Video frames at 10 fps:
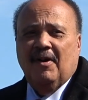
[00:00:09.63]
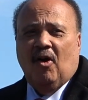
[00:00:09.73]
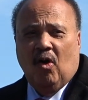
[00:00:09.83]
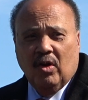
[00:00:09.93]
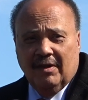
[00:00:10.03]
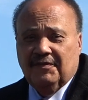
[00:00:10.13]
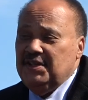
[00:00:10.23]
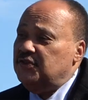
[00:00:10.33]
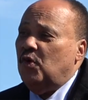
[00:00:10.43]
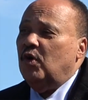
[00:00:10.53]
all of
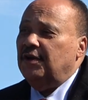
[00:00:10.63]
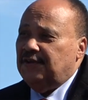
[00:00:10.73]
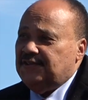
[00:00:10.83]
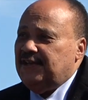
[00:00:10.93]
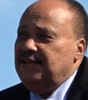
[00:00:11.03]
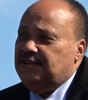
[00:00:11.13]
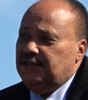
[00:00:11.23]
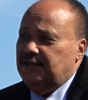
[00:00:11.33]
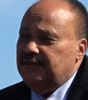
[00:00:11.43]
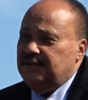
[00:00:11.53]
these
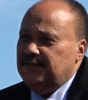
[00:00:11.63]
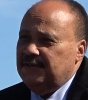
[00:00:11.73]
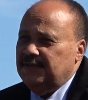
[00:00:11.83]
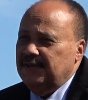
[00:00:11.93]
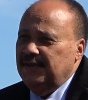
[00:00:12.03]
organizations